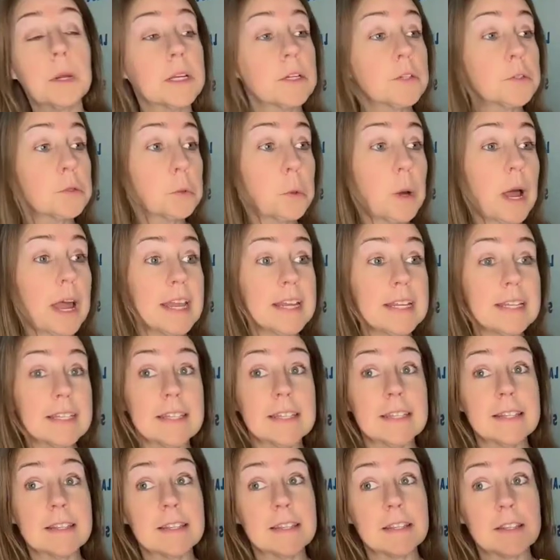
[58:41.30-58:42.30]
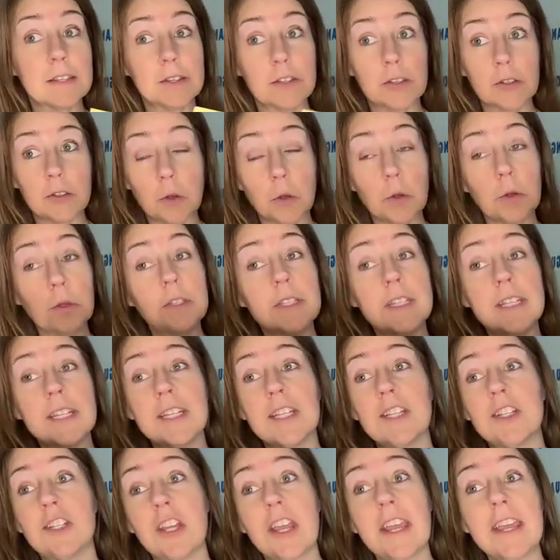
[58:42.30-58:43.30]
Going twice, sold
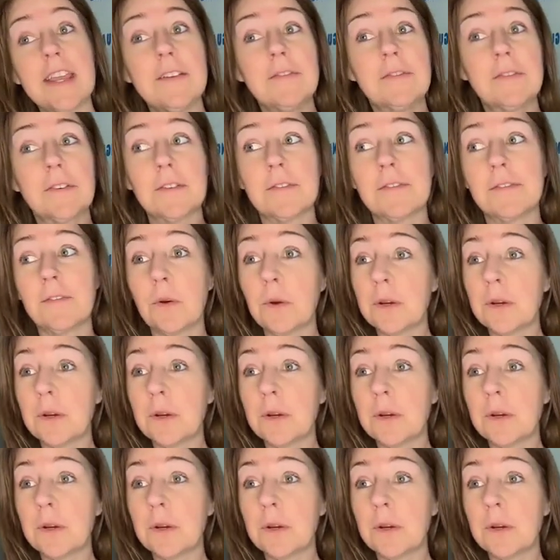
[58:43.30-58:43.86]
to Jake for